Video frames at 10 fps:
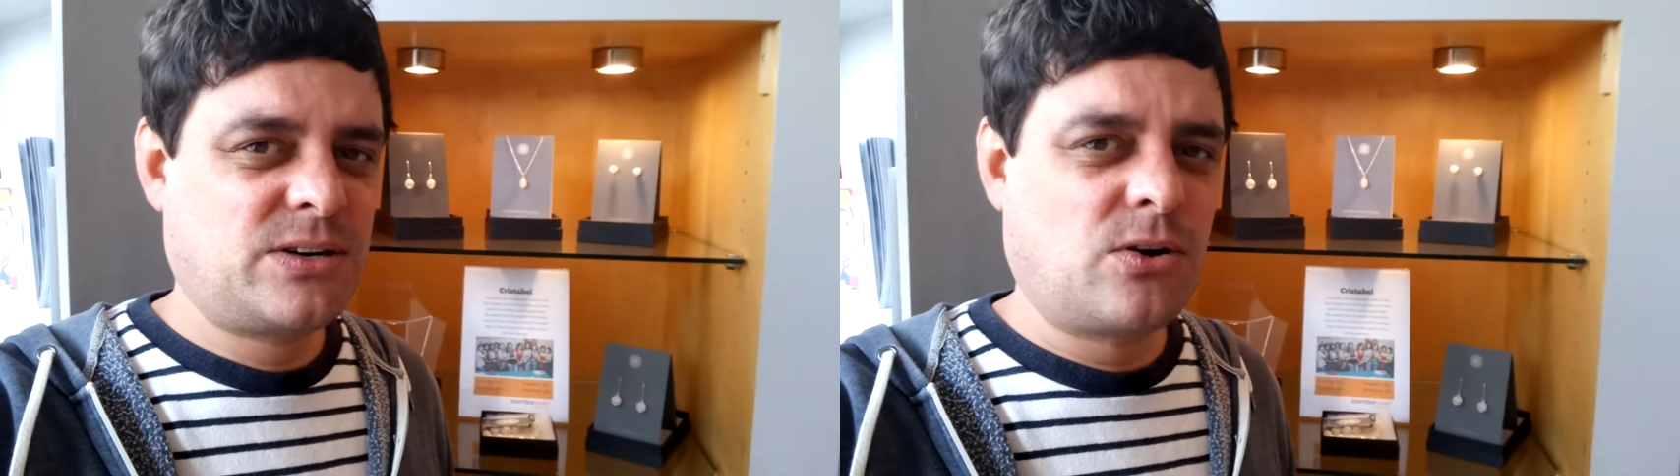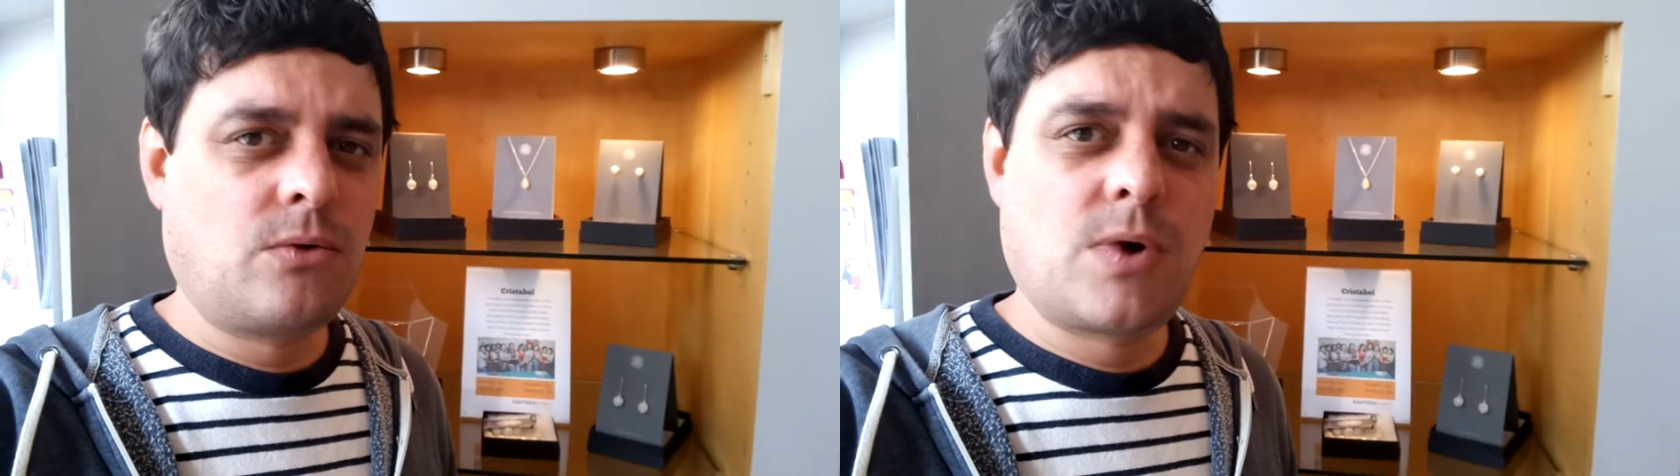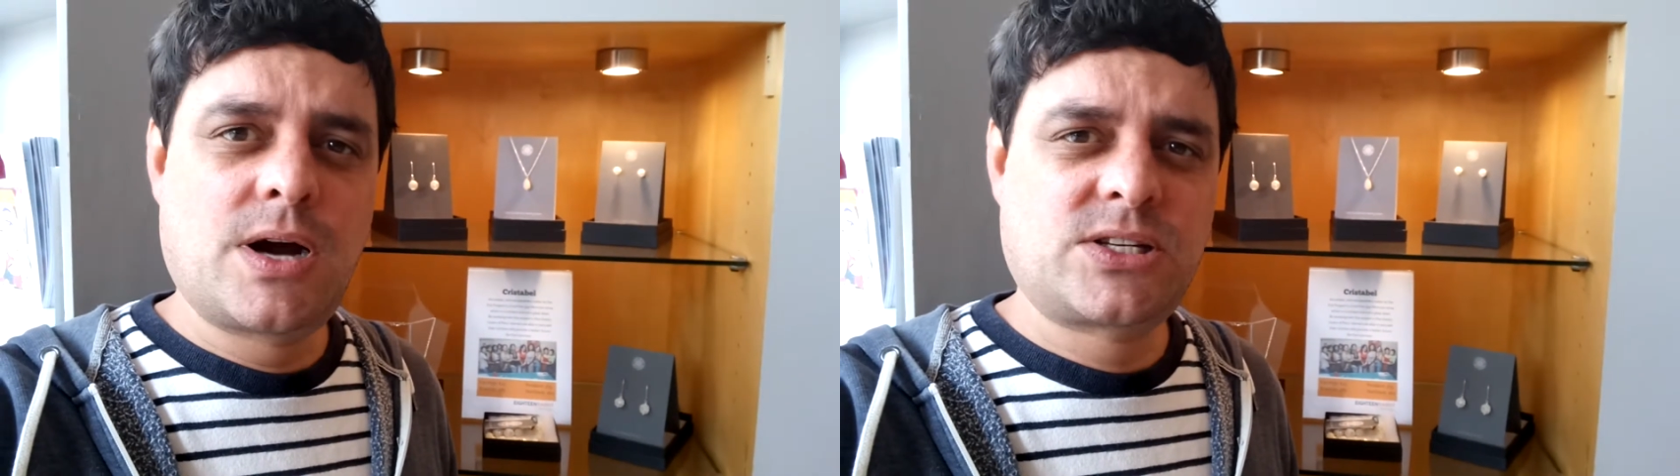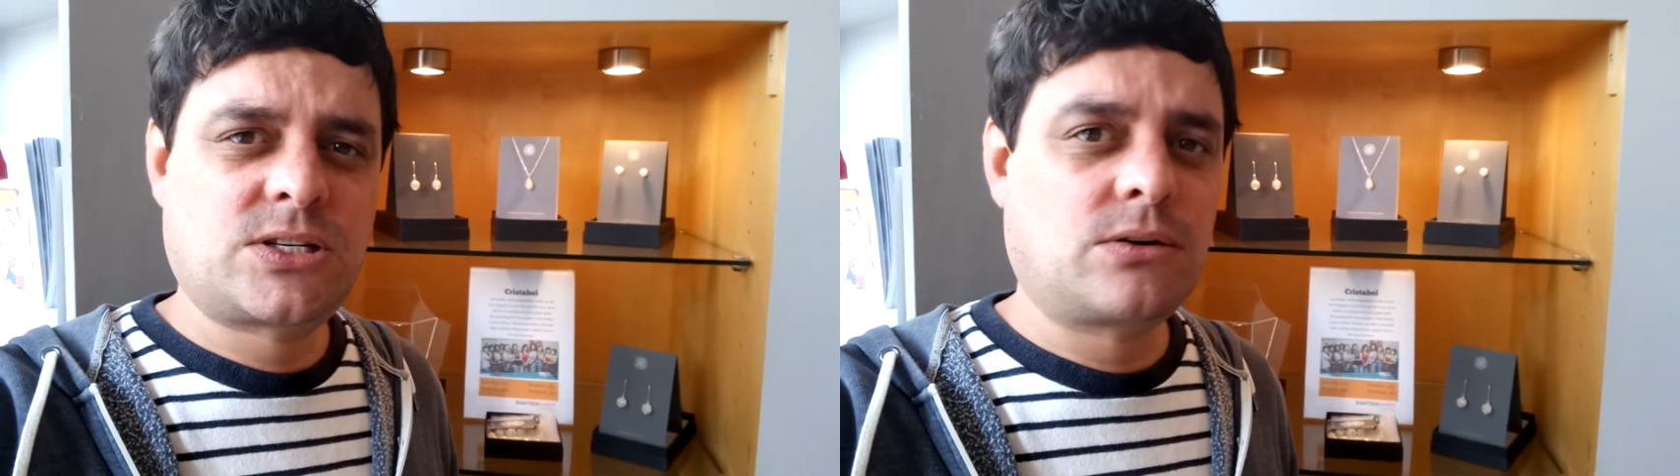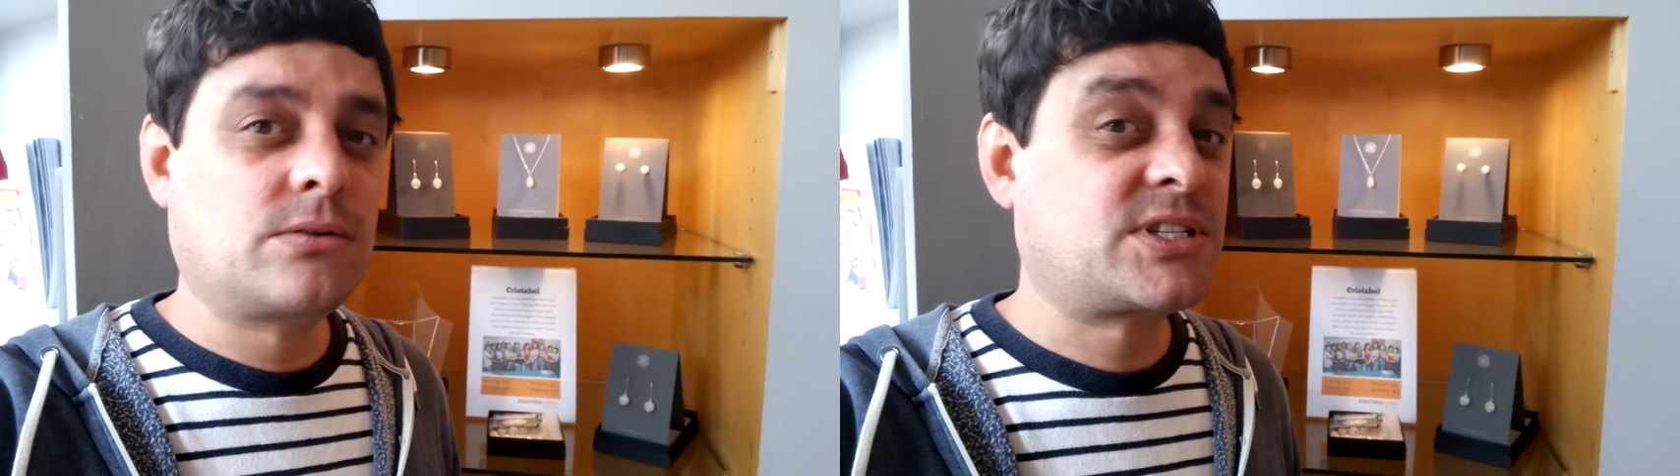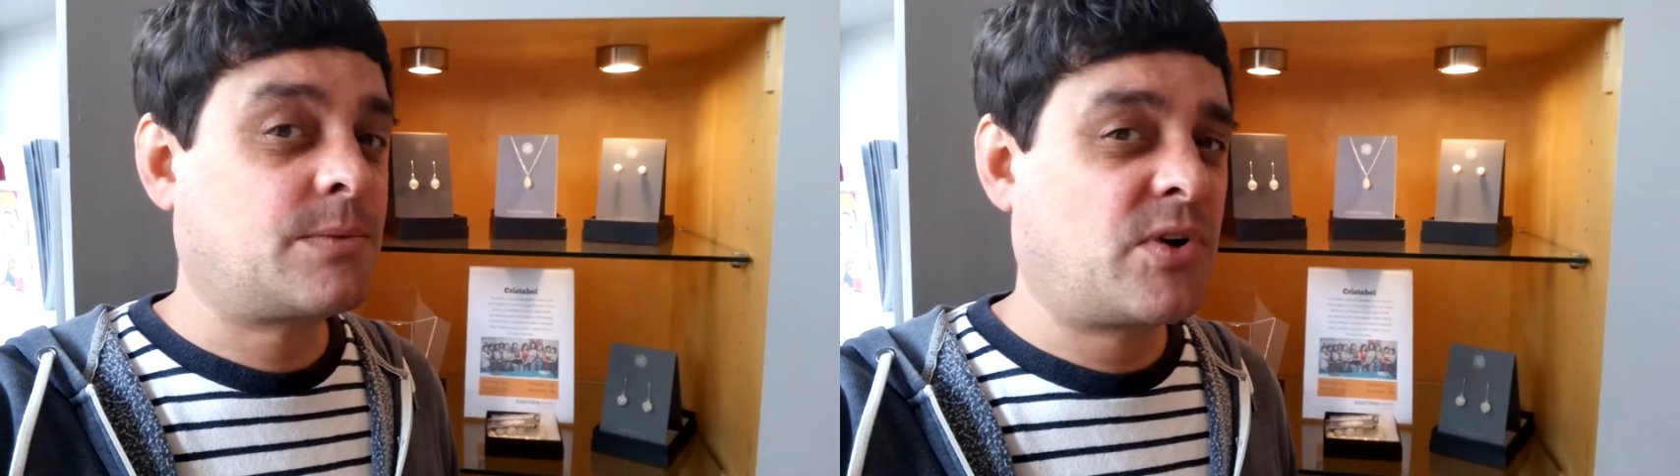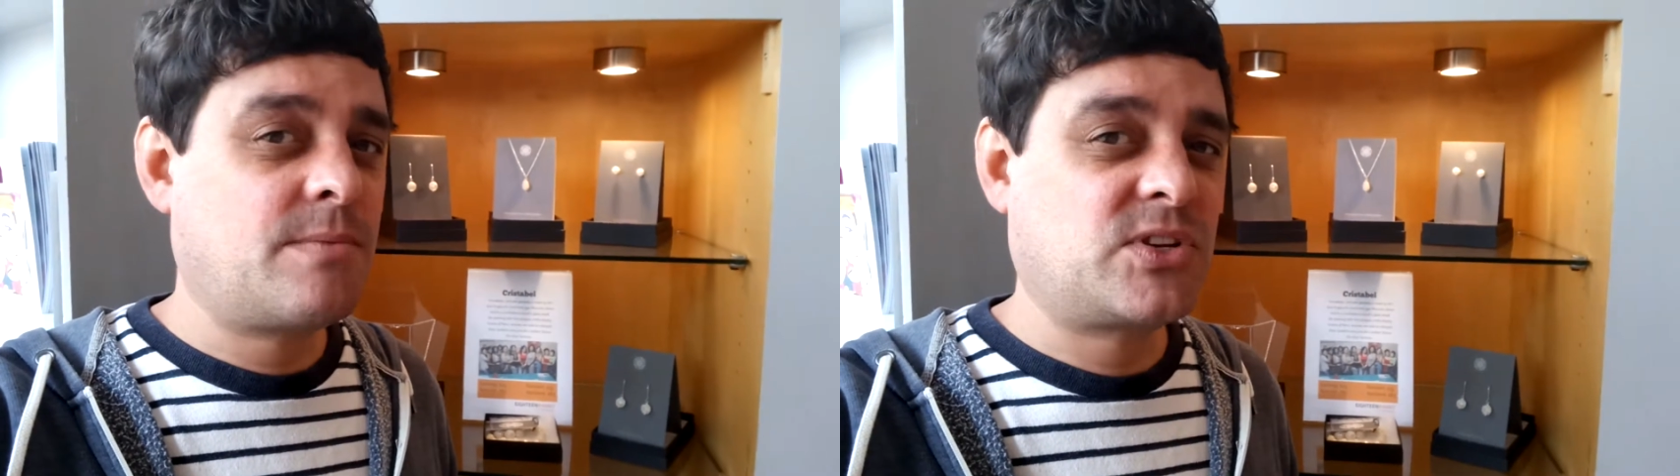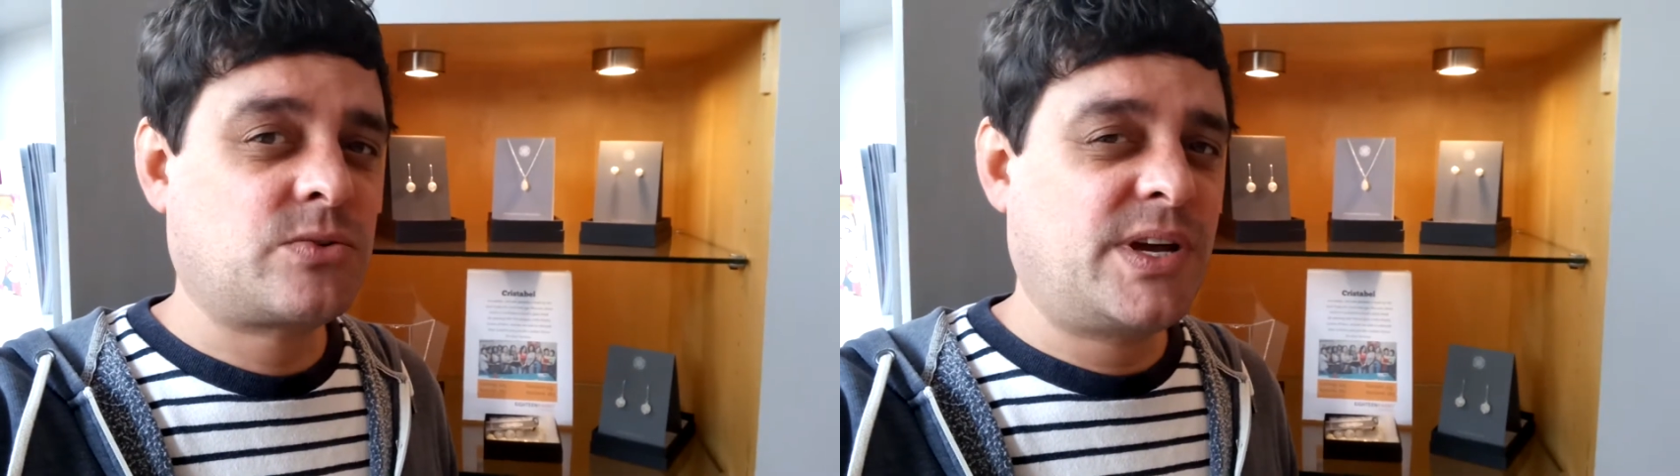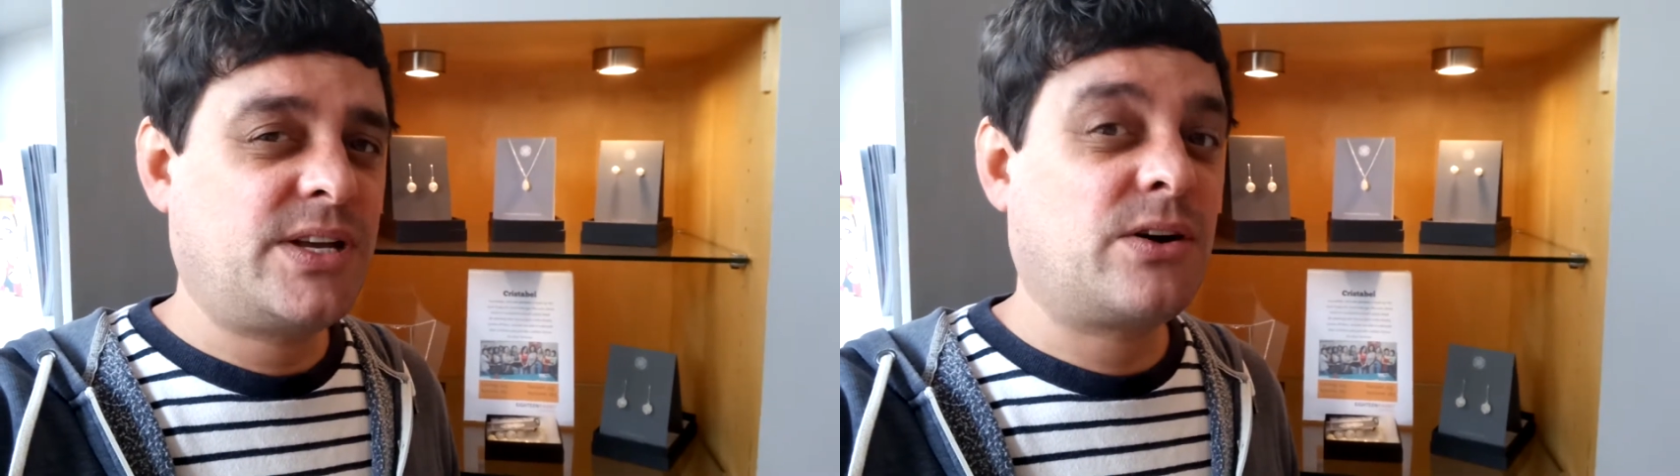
or worse or somewhere in between,